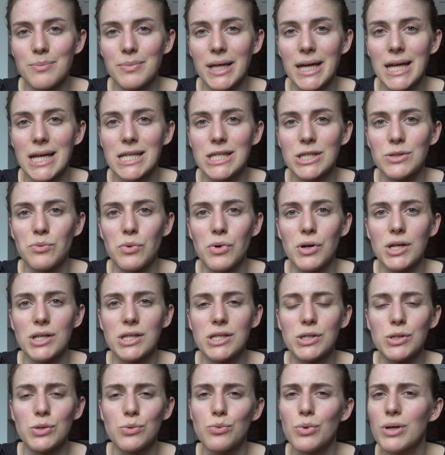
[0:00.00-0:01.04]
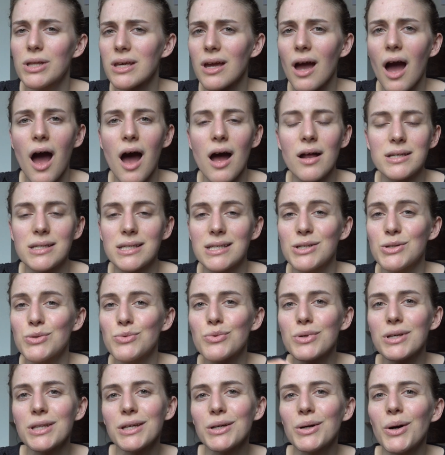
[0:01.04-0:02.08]
place where it's really hot and
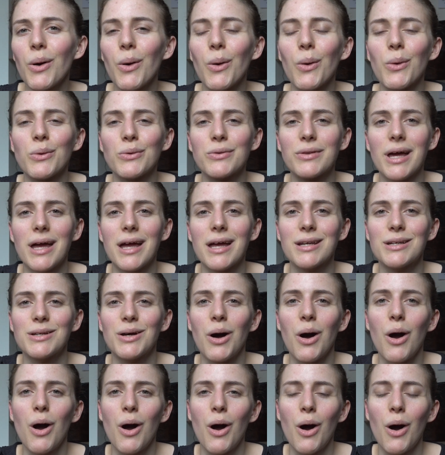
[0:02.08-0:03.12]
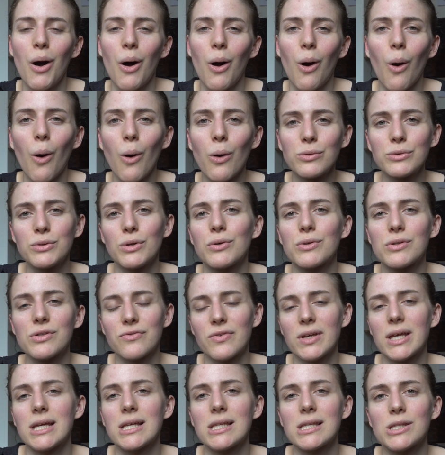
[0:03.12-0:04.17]
really cold and all those
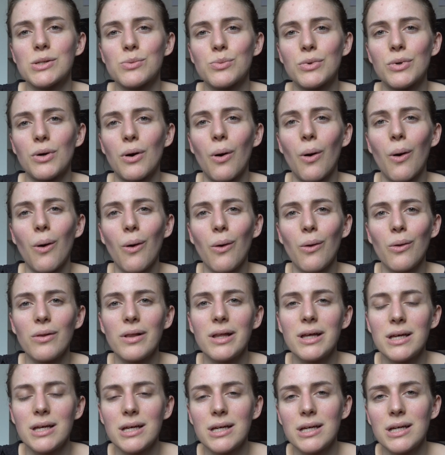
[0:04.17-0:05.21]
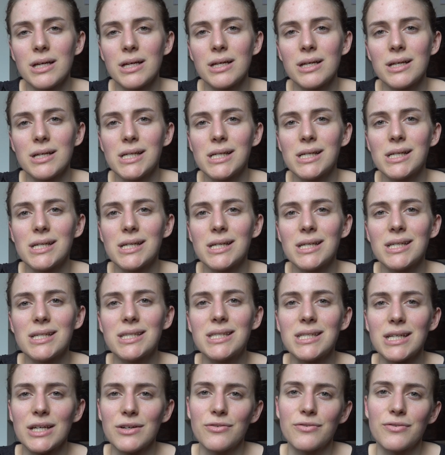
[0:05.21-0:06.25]
things. We're all
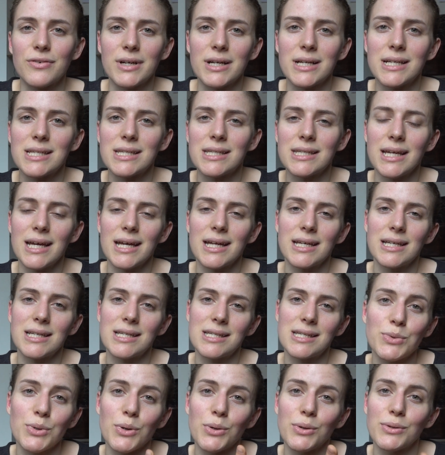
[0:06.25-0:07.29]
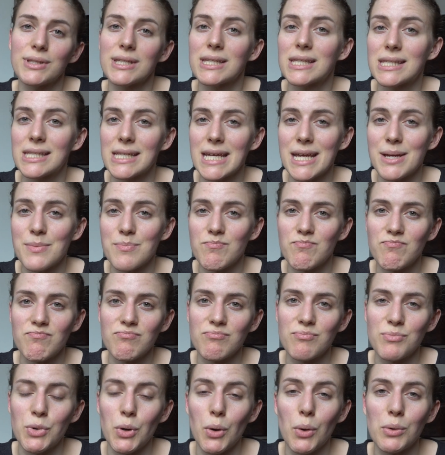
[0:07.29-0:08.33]
different, yet we're all the same.
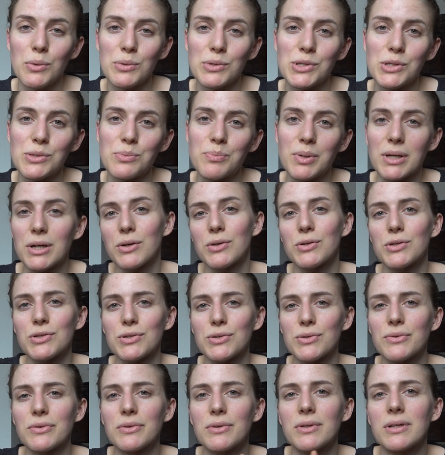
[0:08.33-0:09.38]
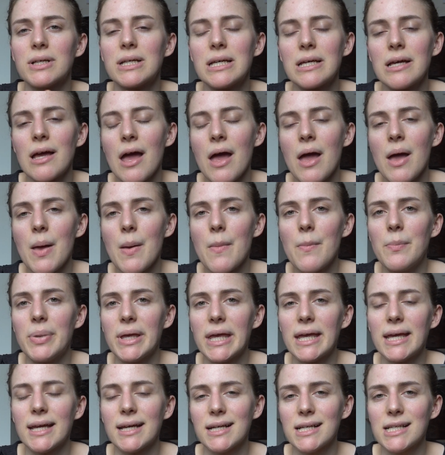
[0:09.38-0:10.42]
We're all spiritual
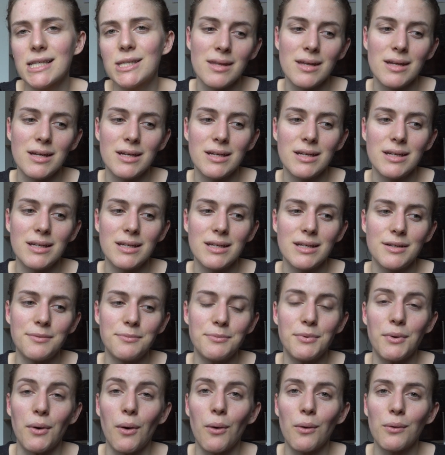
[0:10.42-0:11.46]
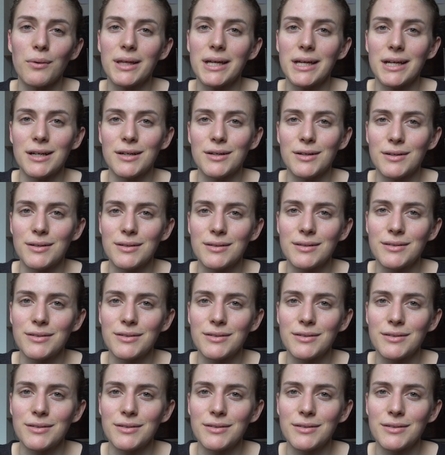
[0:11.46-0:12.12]
beings. We're all here